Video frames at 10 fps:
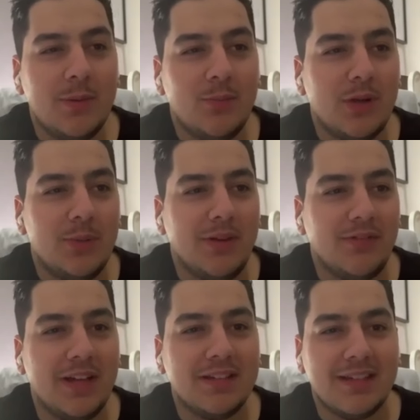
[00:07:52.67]
we've been pretty
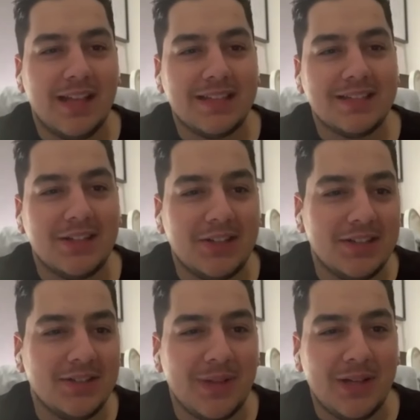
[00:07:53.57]
big fans of the
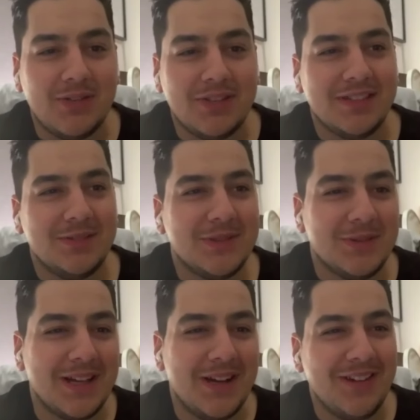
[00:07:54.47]
NASCAR playoff
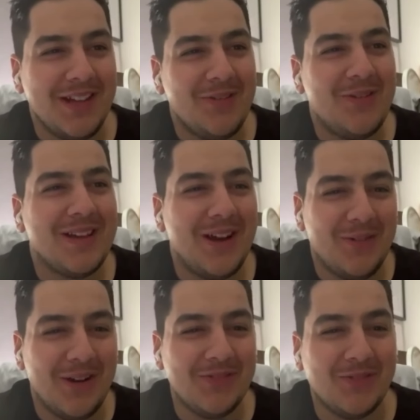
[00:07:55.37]
system, so we
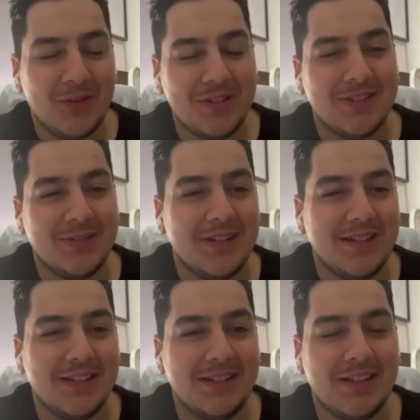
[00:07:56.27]
can't wait for it
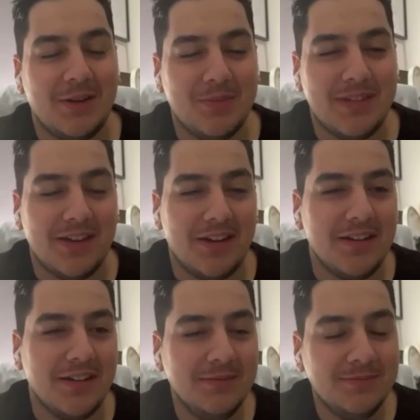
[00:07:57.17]
to come
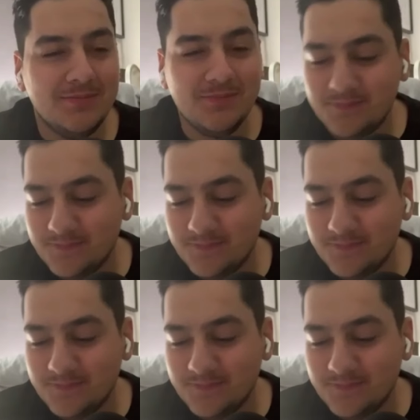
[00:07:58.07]
down under.